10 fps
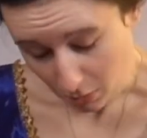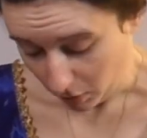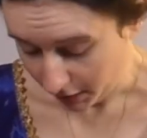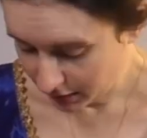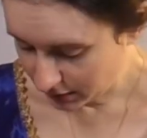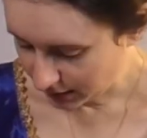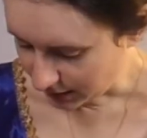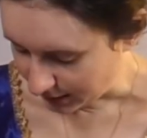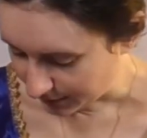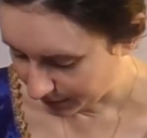"Why,
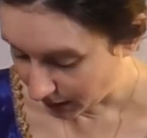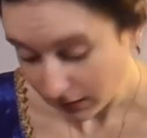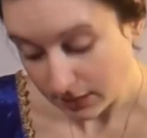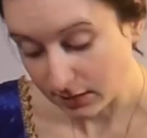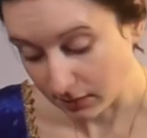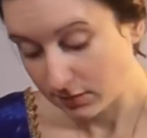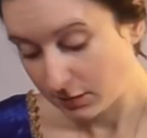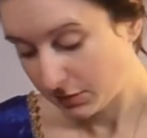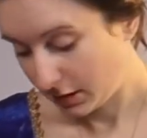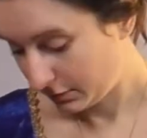indeed, he does
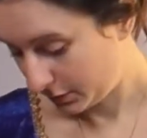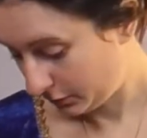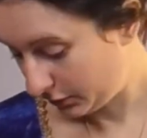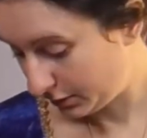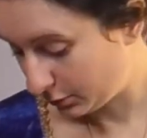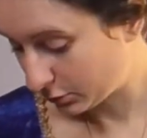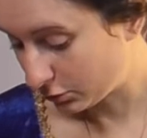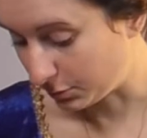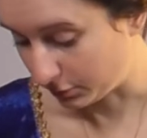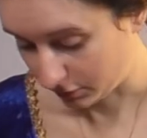seem to have some filial
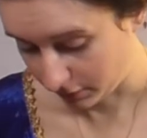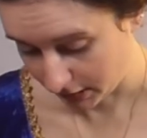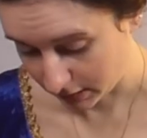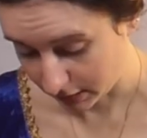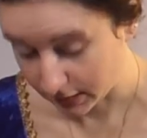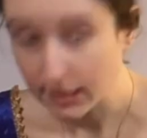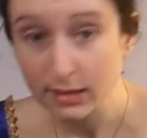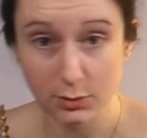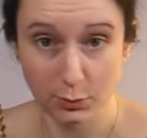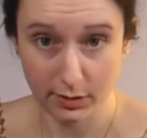scruples on that head,
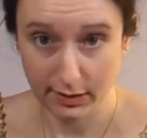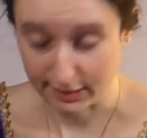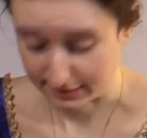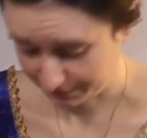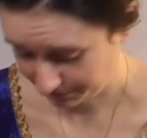as you will hear.